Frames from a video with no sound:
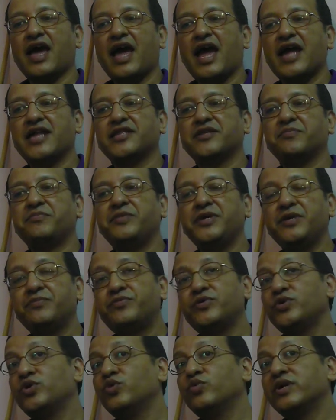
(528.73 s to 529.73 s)
And the
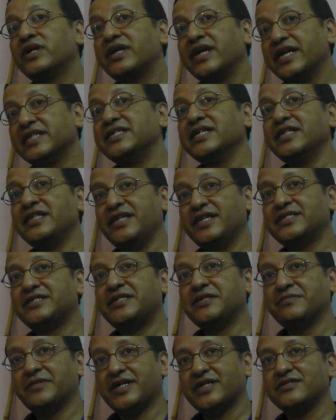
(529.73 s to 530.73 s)
people who were raising these
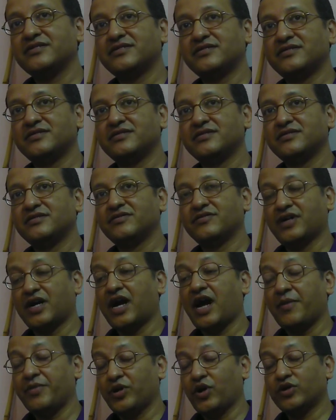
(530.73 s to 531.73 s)
demands,
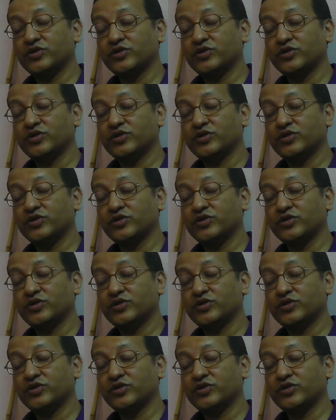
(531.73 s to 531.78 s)
let